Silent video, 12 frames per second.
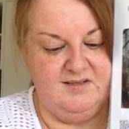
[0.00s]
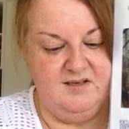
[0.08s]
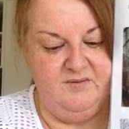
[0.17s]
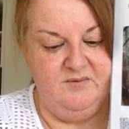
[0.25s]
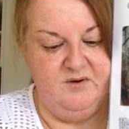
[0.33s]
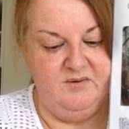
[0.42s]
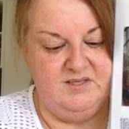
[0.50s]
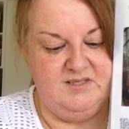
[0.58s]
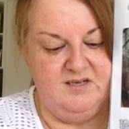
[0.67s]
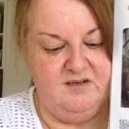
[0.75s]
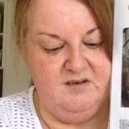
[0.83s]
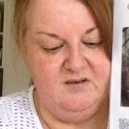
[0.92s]
I have no
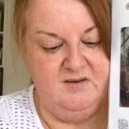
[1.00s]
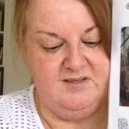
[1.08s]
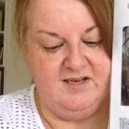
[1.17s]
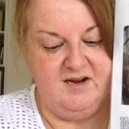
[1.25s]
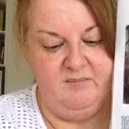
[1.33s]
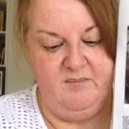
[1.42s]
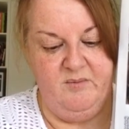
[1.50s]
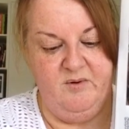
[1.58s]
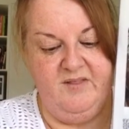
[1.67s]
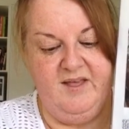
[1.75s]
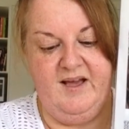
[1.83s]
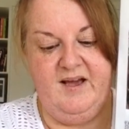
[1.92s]
idea, because I can't remember what
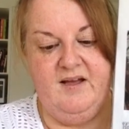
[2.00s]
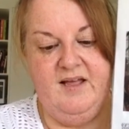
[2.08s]
they are.